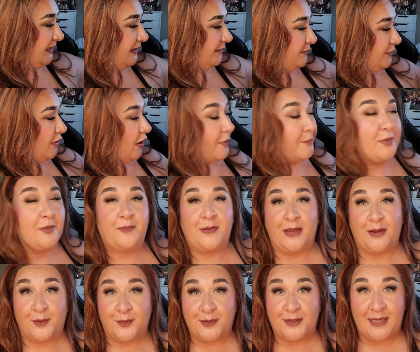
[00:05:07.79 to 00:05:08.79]
I'm not
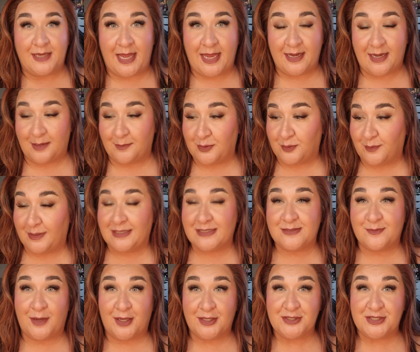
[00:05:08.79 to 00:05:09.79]
prepared today and I'm doing
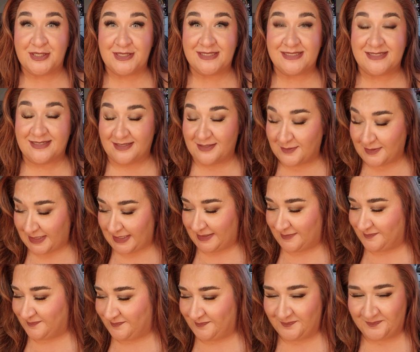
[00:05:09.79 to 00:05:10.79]
swatches. Okay.
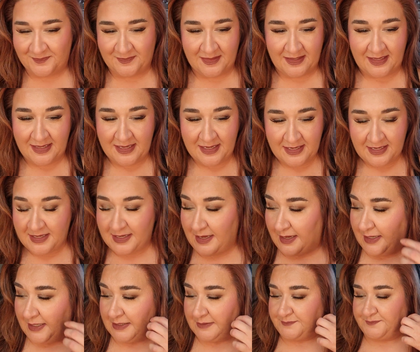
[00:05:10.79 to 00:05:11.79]

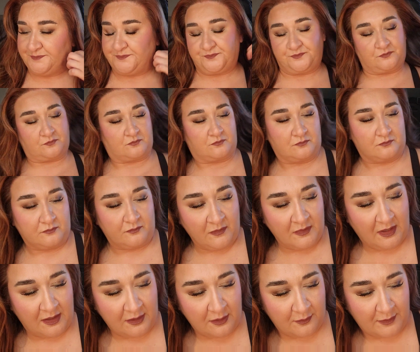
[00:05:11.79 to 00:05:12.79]
Um,
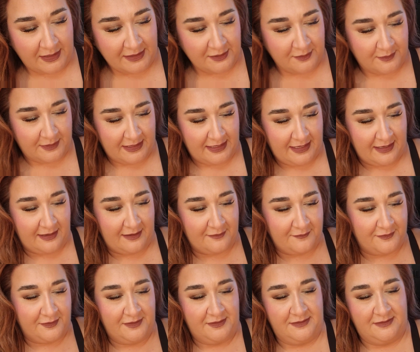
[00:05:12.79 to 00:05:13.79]
oh, I know what I have.